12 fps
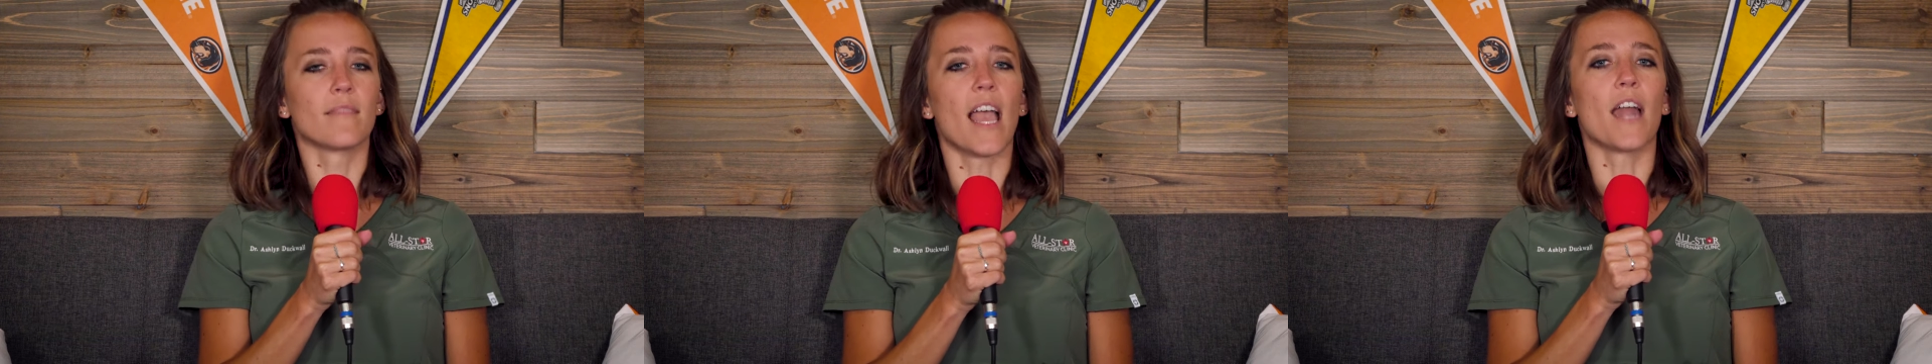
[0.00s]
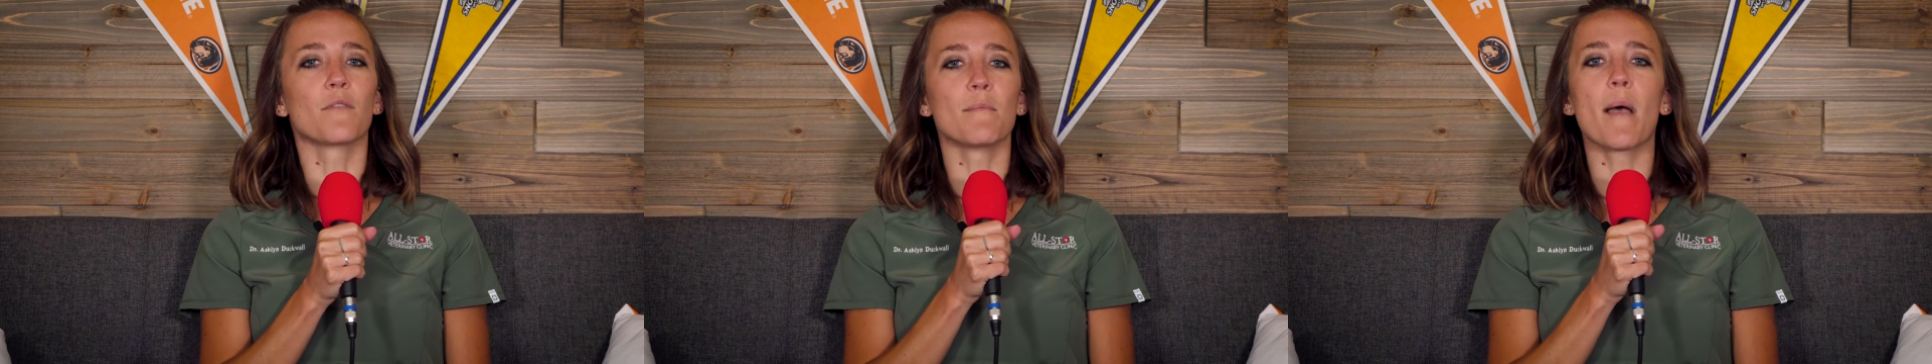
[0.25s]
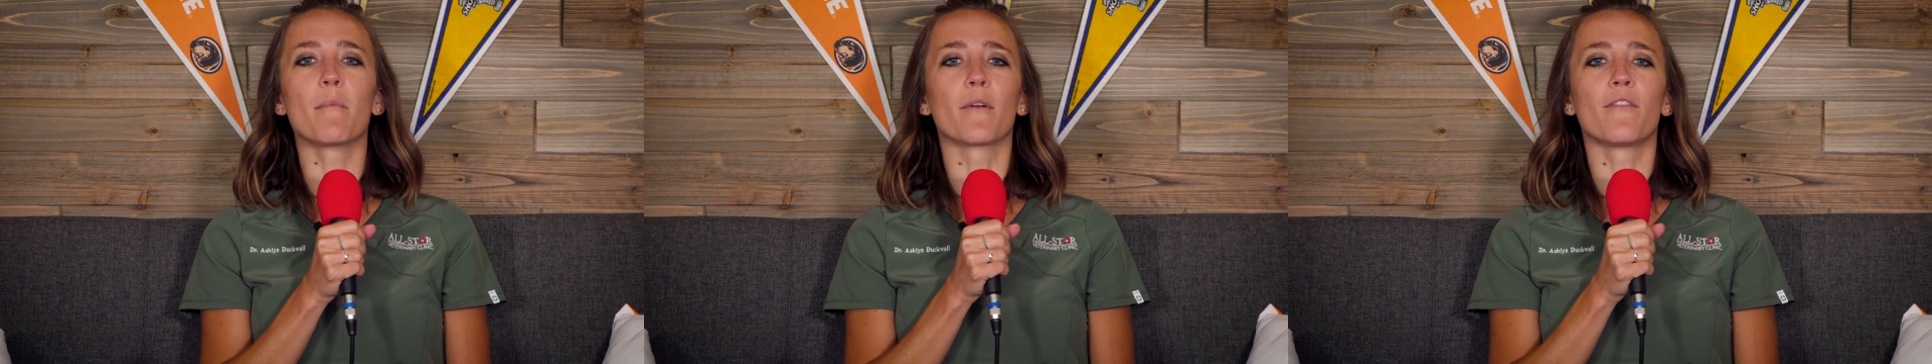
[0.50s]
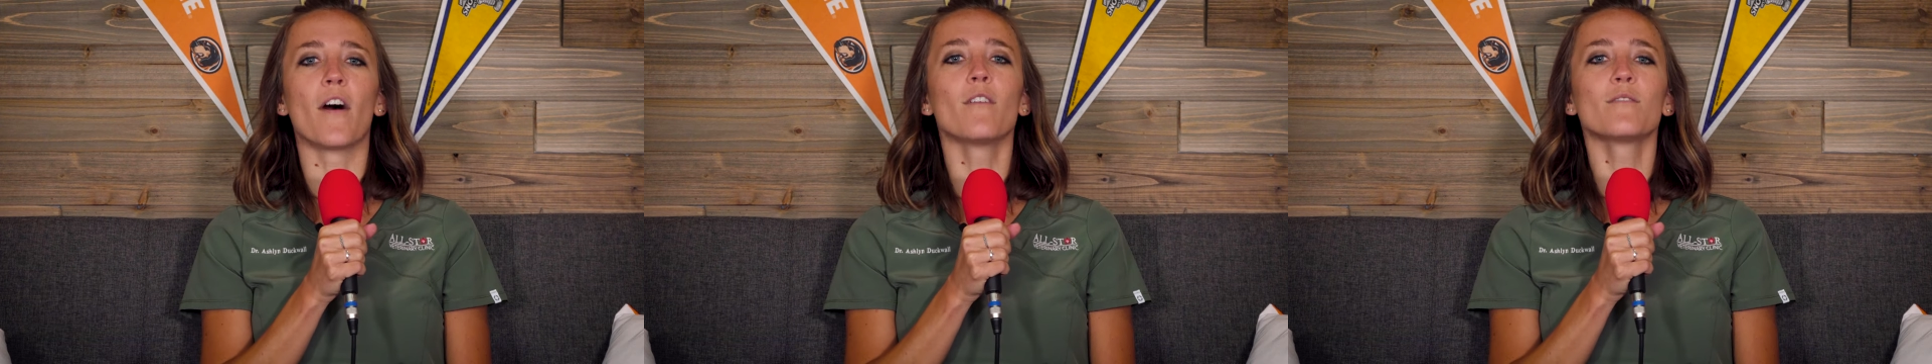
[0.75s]
And remember,
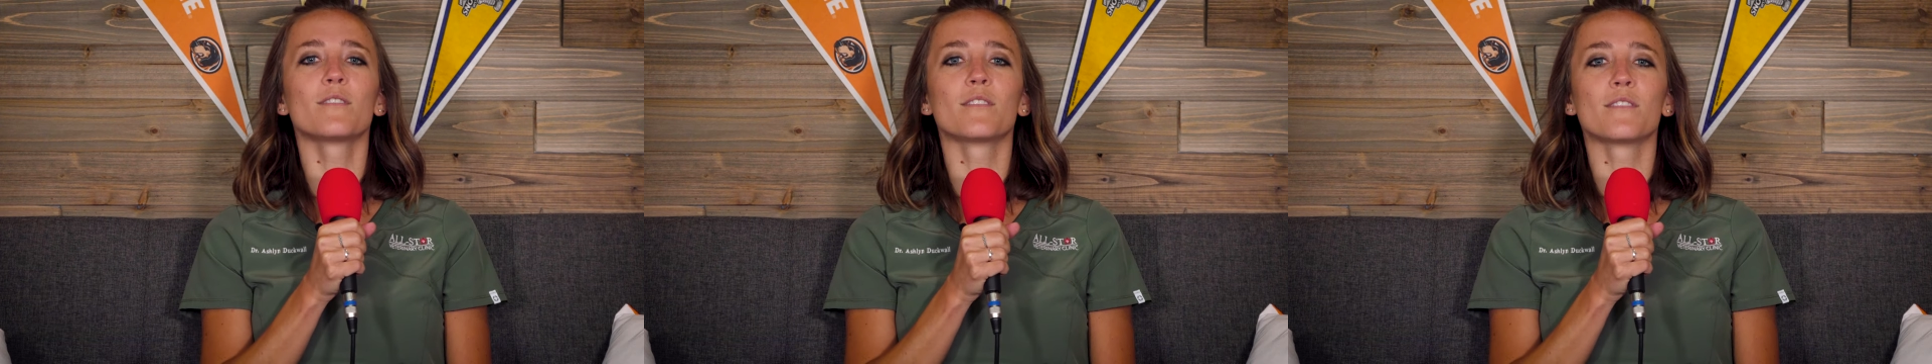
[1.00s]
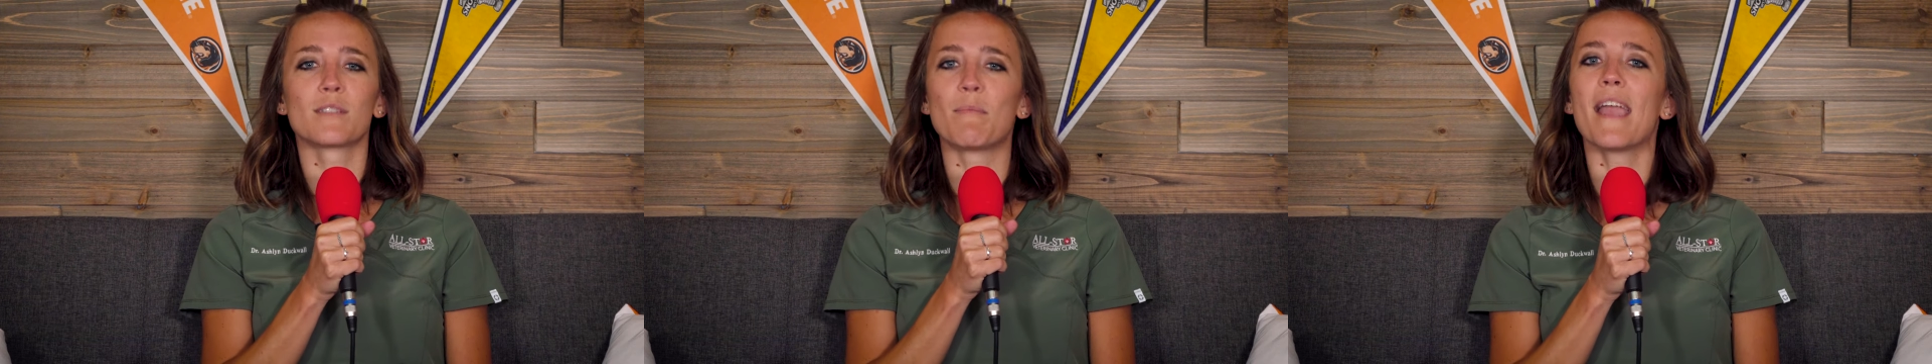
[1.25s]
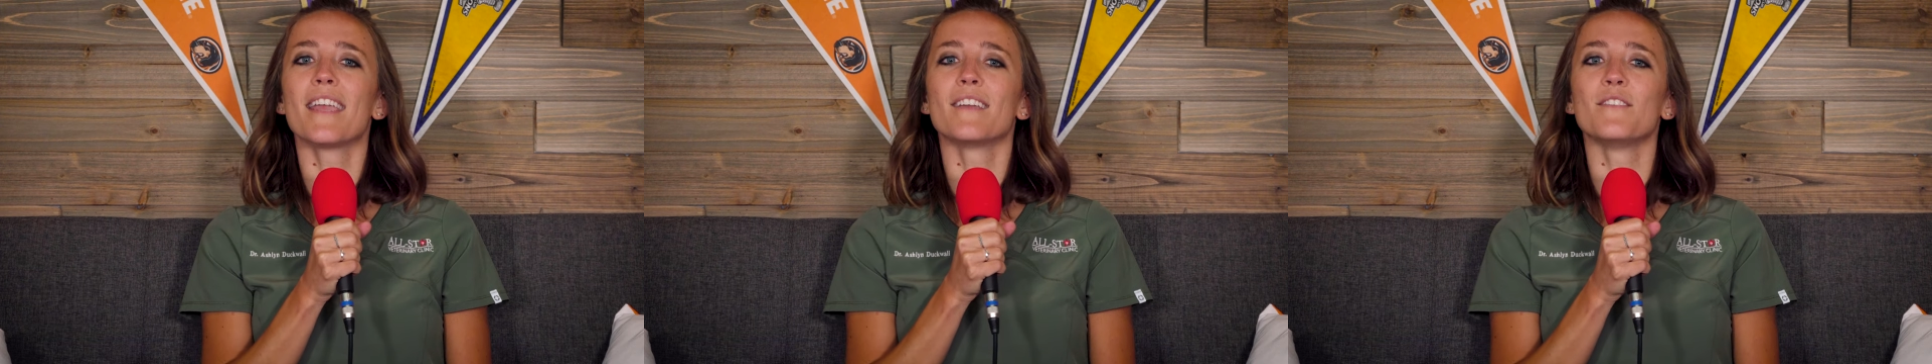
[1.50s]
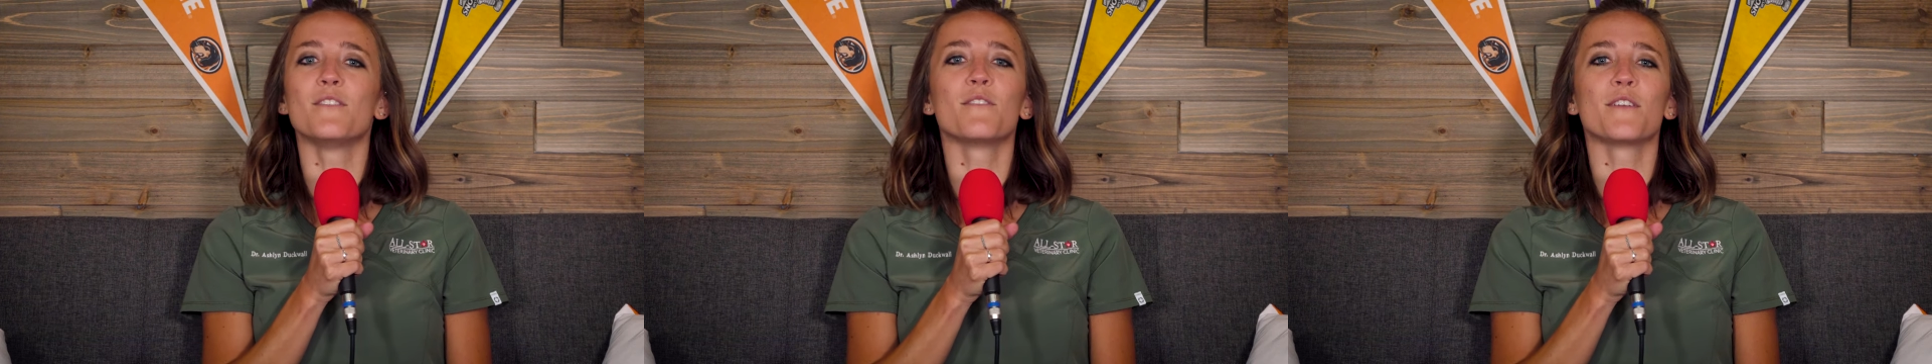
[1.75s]
folks, spay
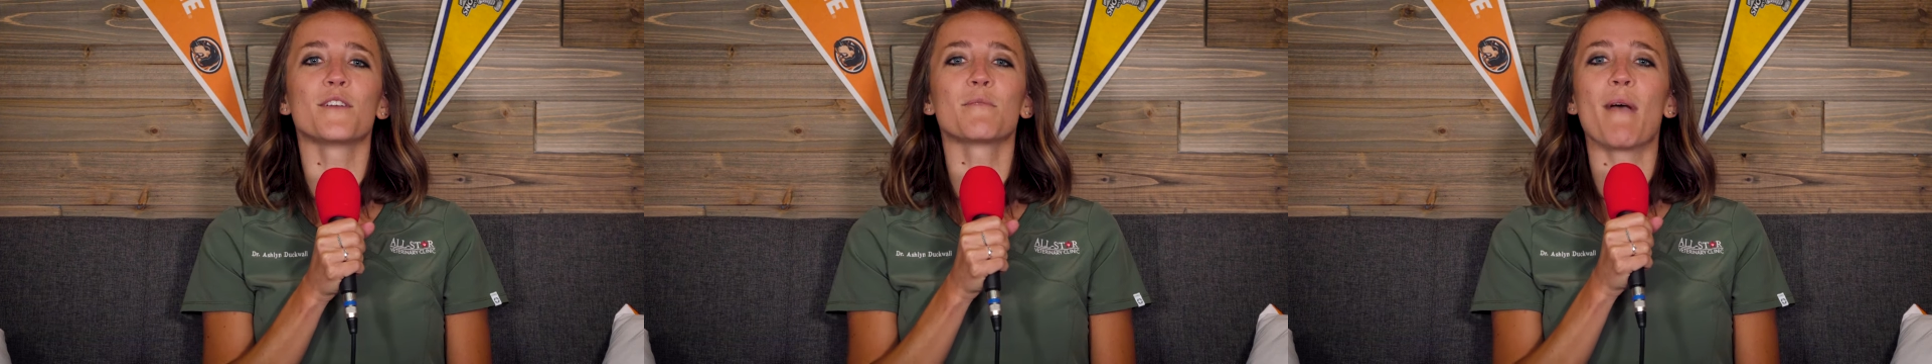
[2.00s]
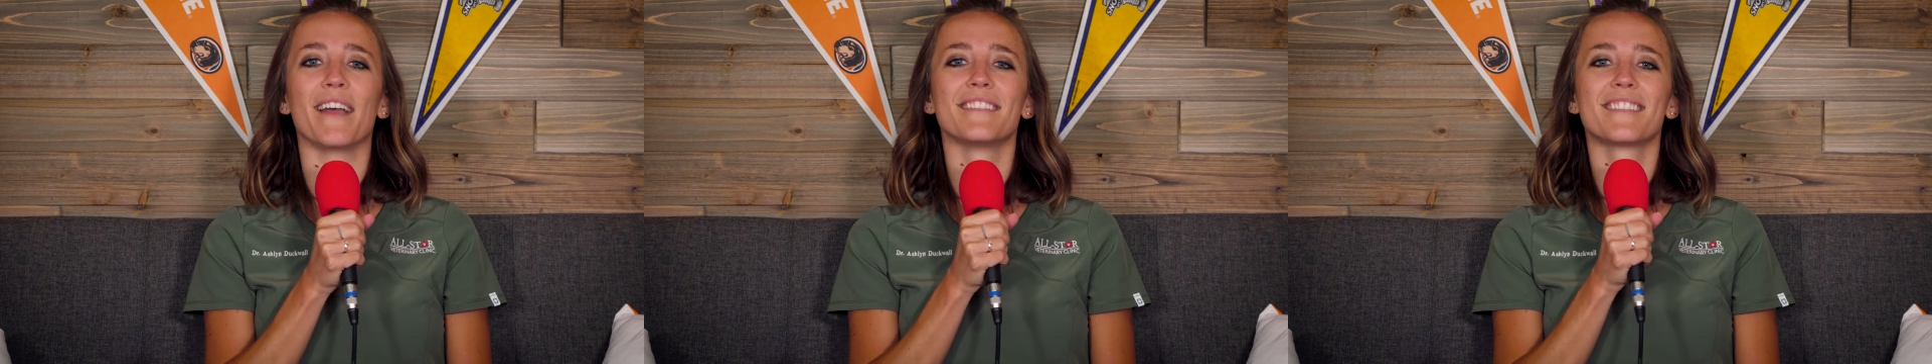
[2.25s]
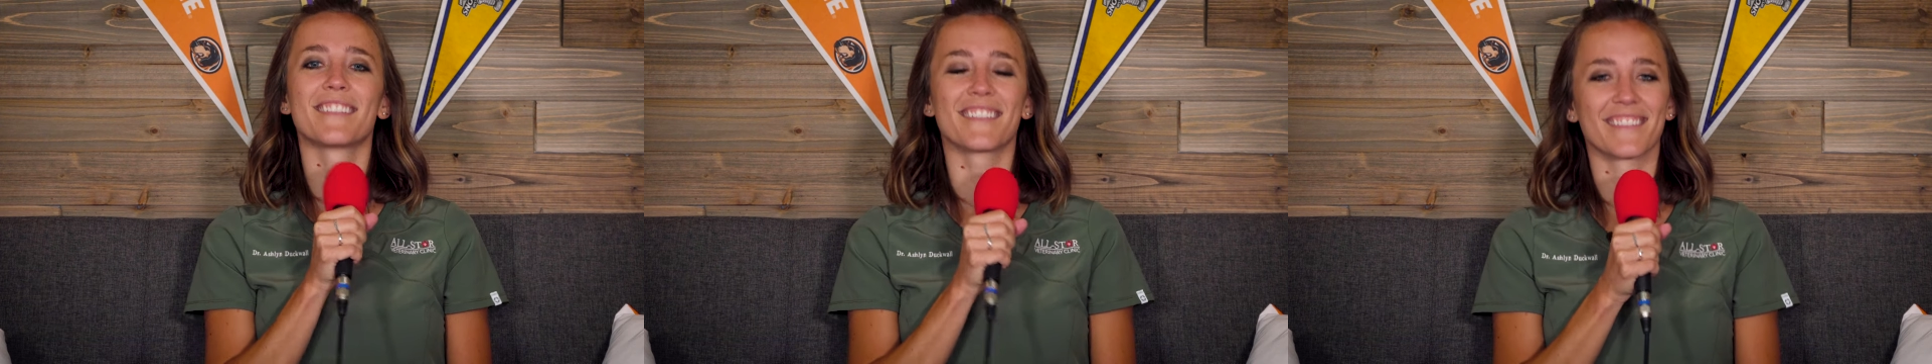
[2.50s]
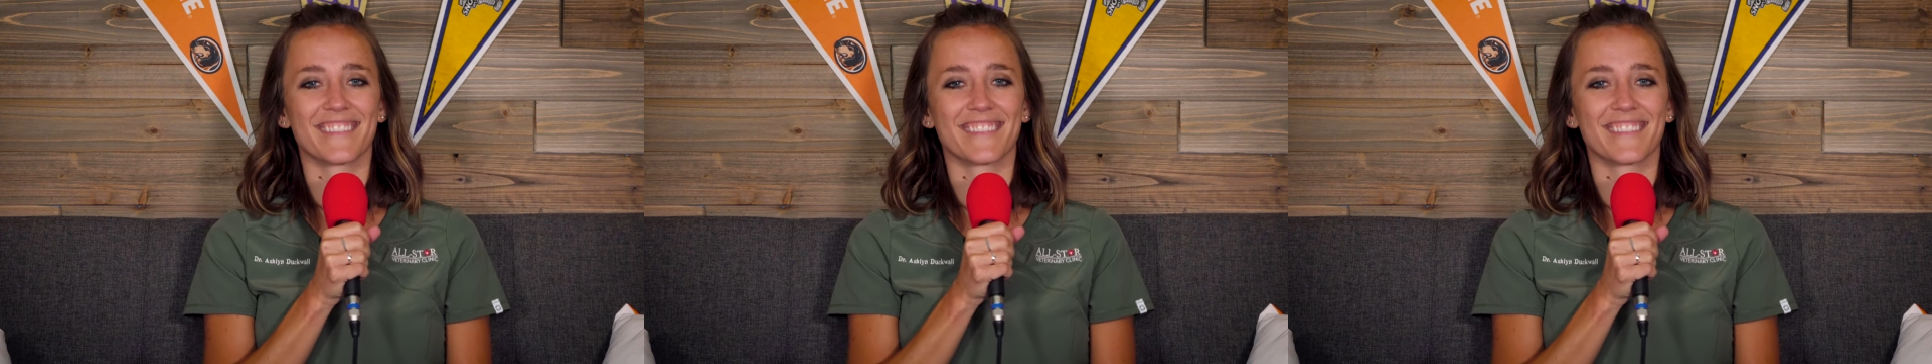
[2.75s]
and neuter your pets.